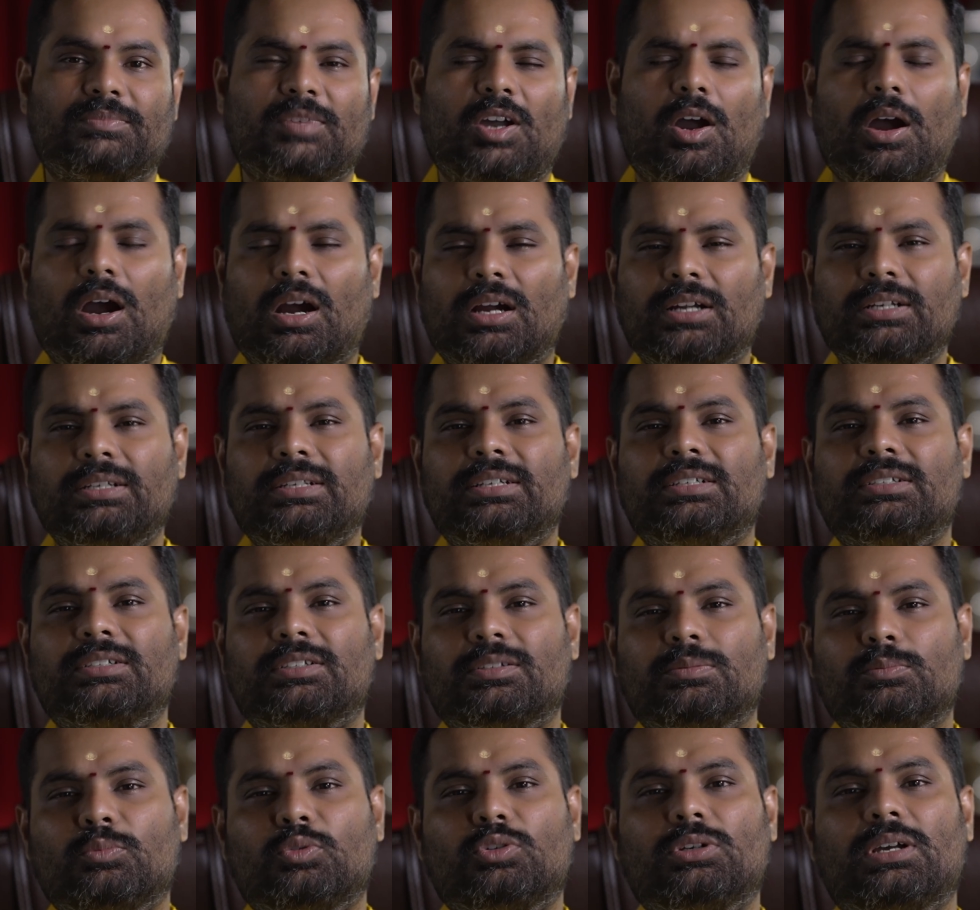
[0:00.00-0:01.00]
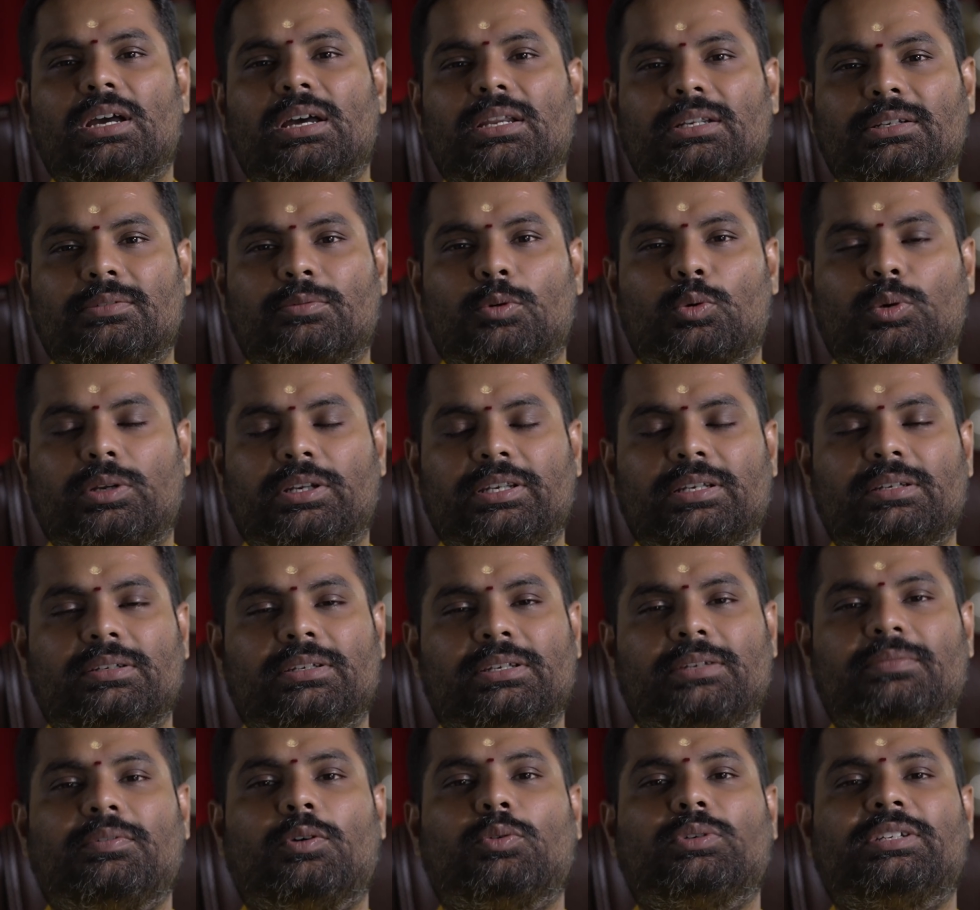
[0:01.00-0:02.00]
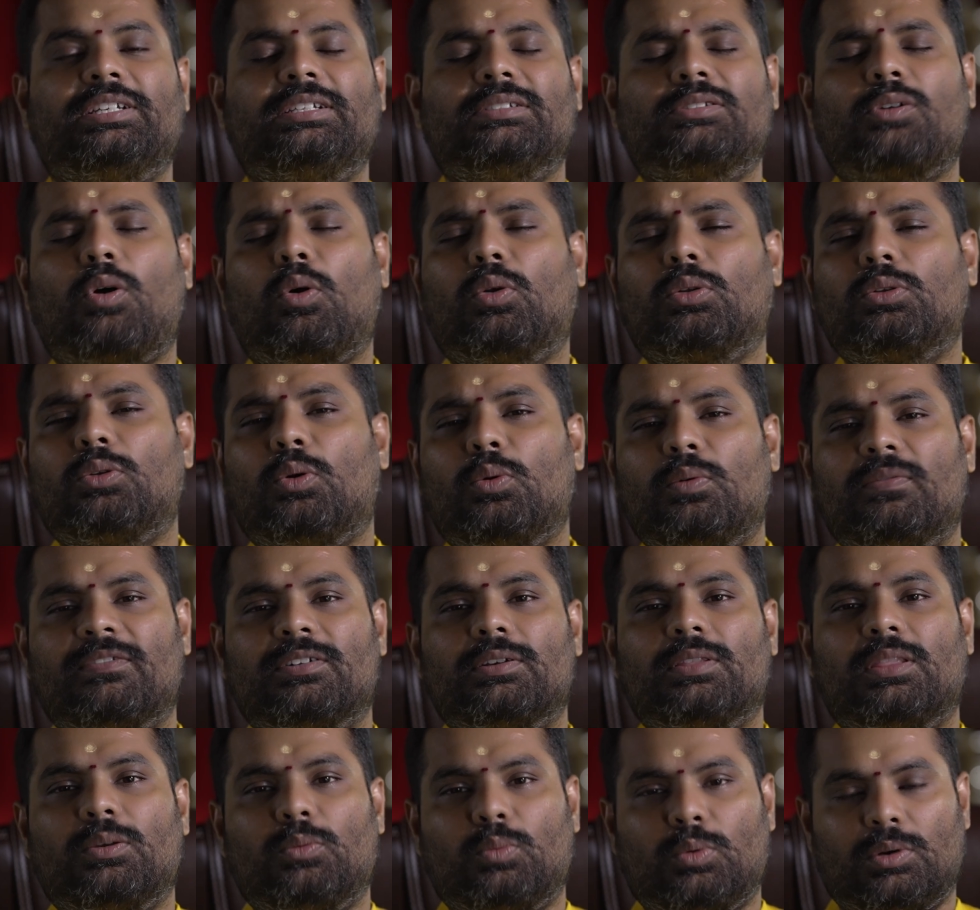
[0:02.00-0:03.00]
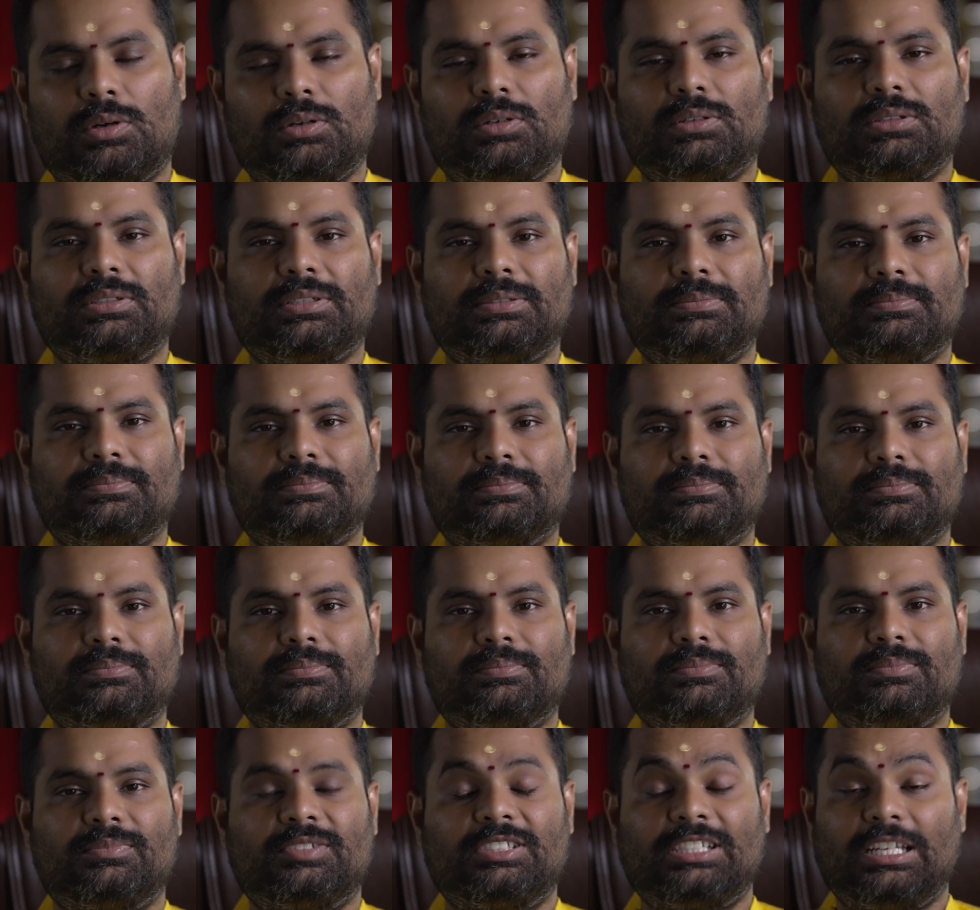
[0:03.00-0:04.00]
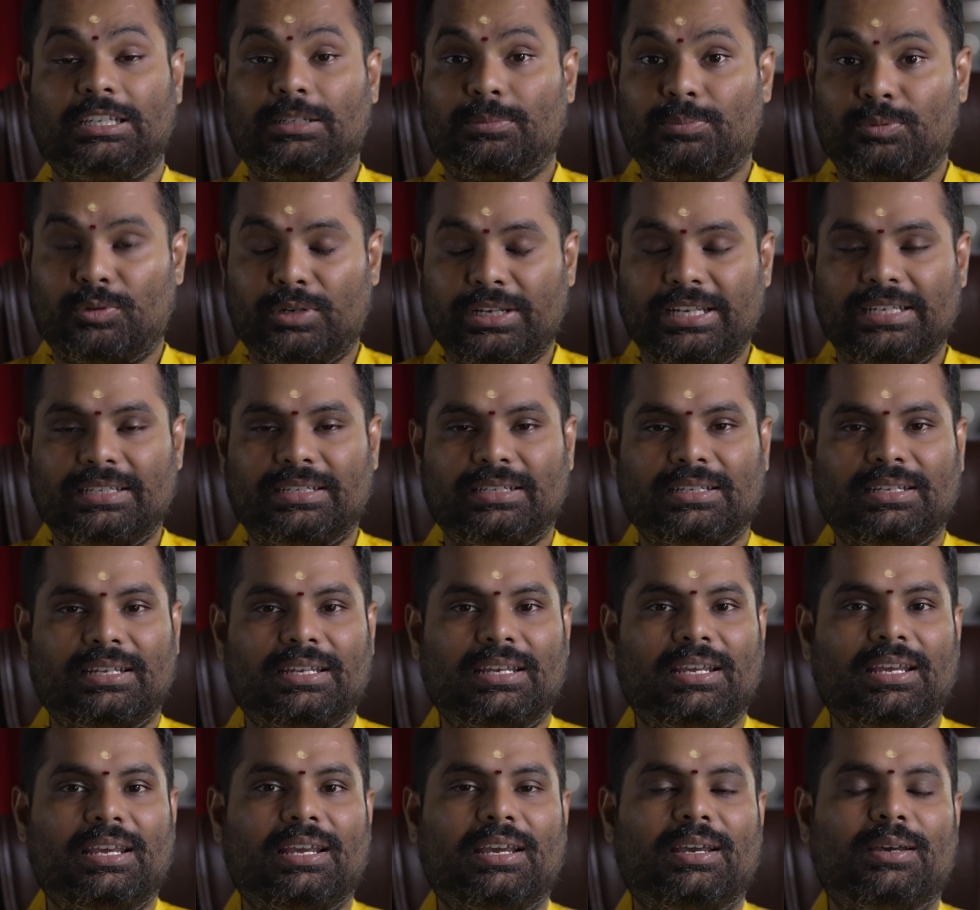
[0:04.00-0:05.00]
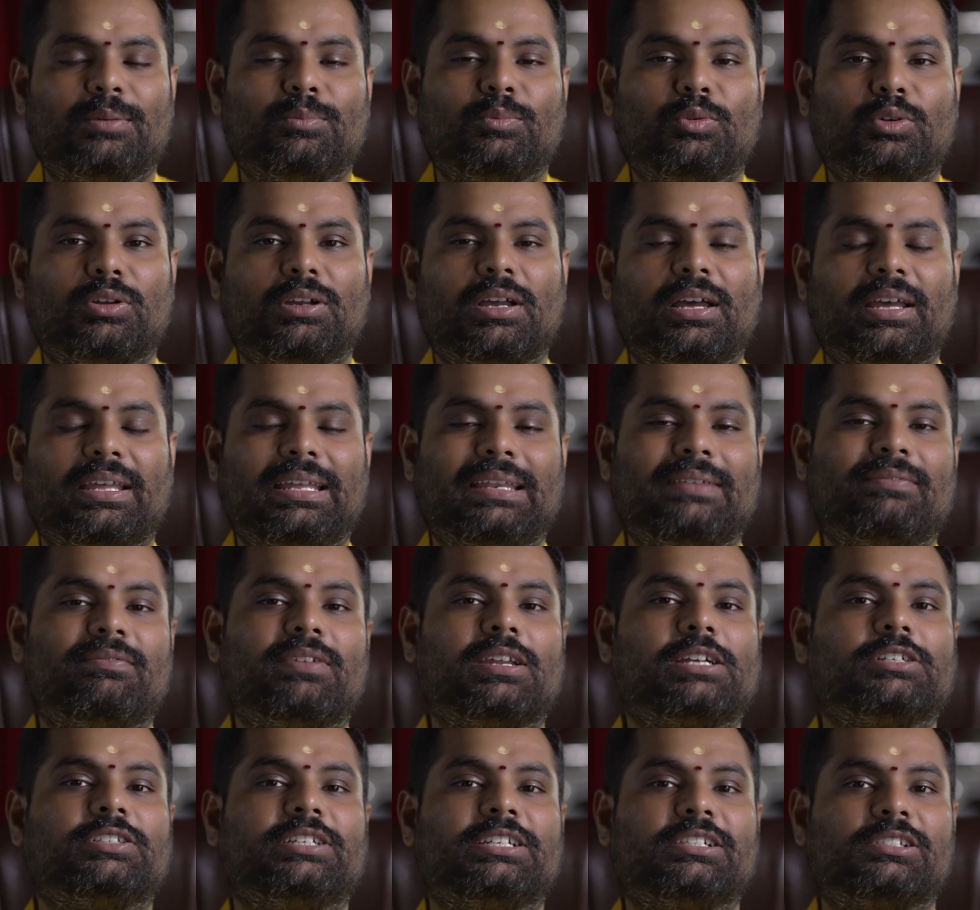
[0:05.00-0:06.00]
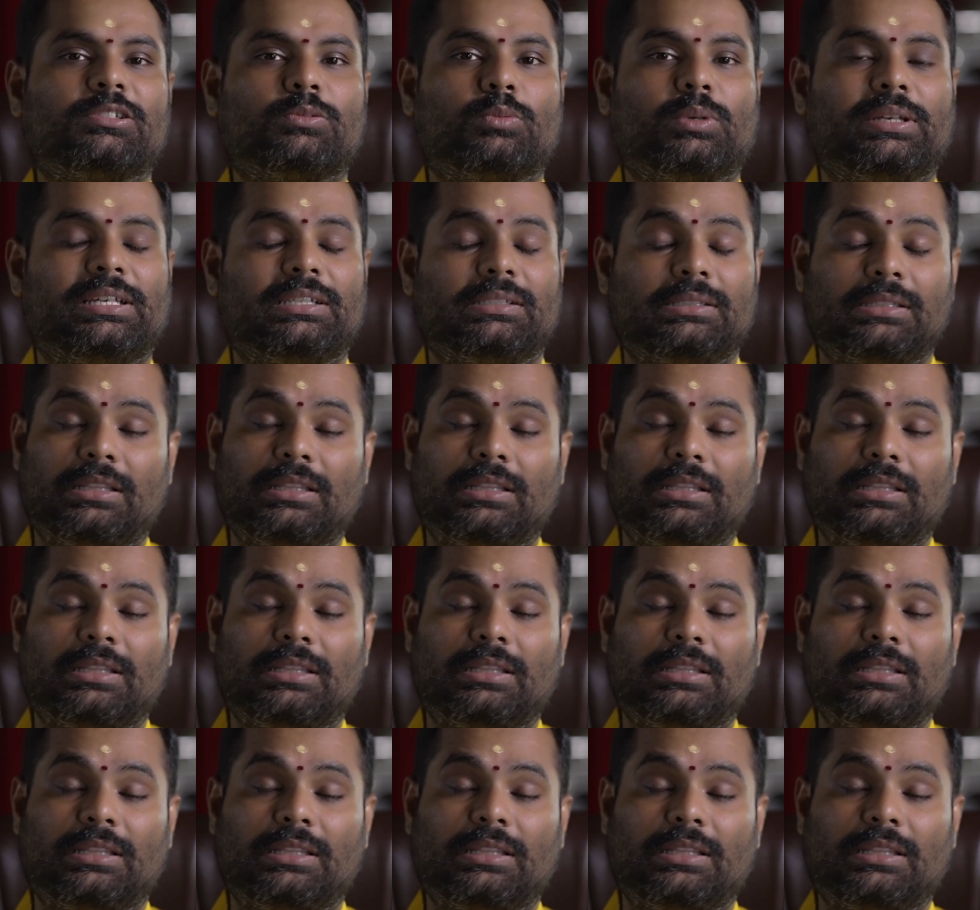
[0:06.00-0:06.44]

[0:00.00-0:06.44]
ardent Muruga devotees all over the world celebrate Muruga in various ways.